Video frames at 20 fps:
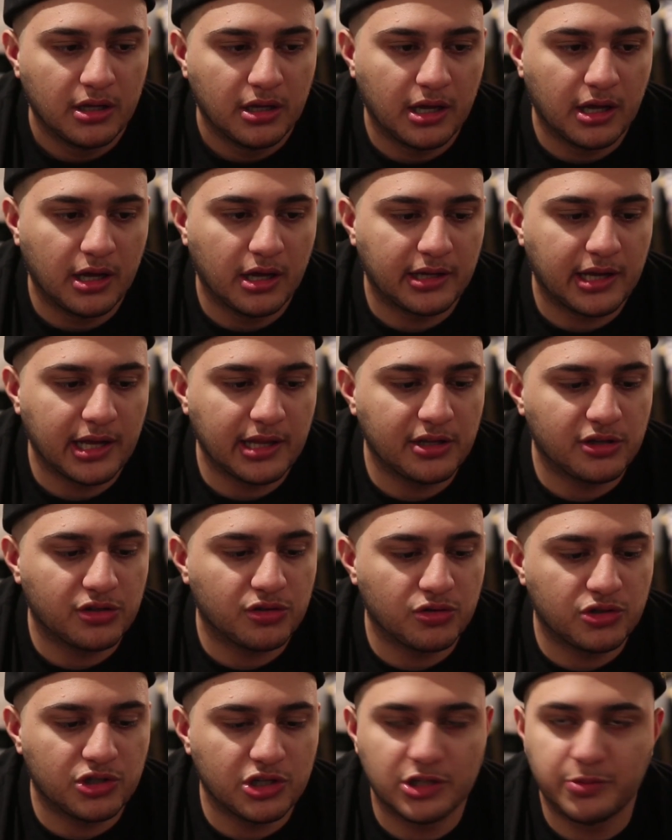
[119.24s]
Again, this
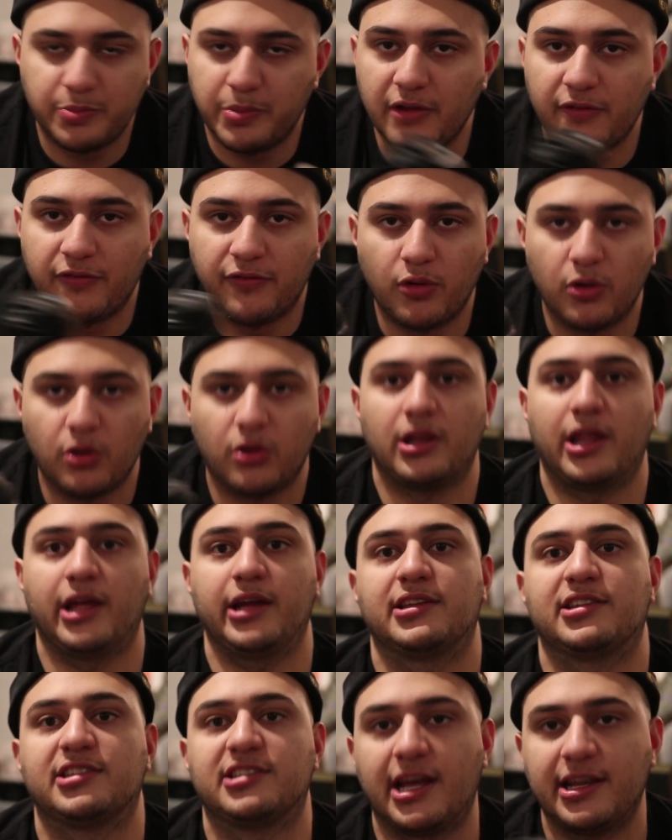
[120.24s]
will just be for like
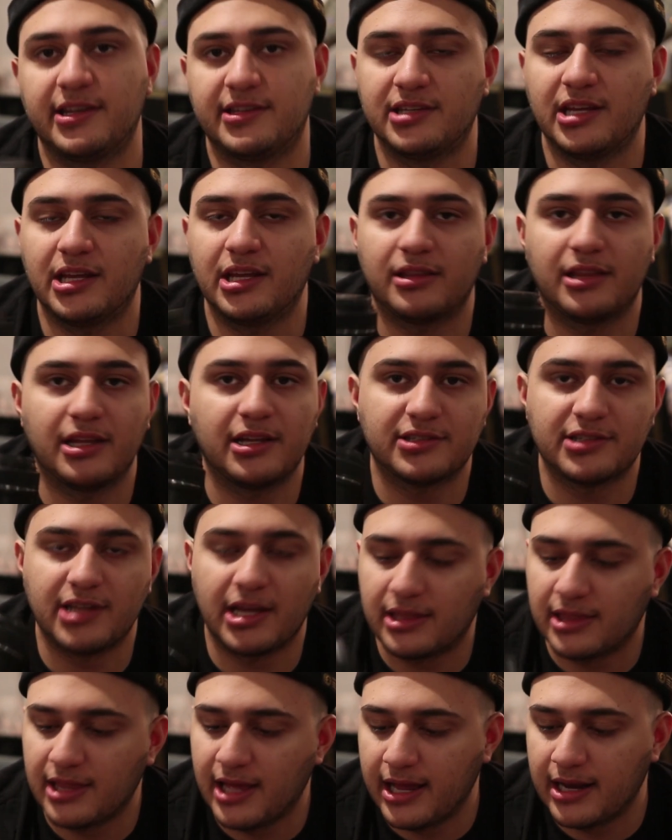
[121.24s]
sightseeing, things
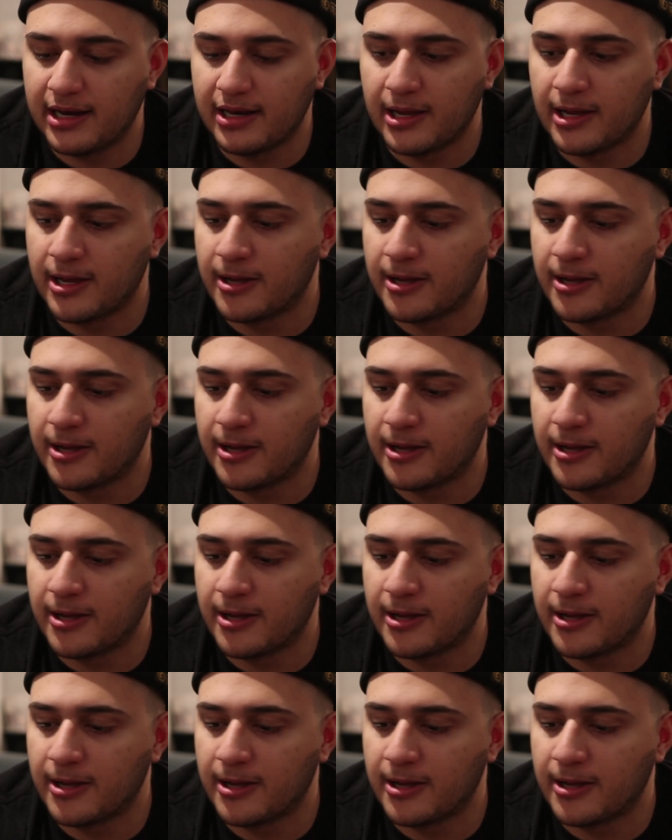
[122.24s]
like that.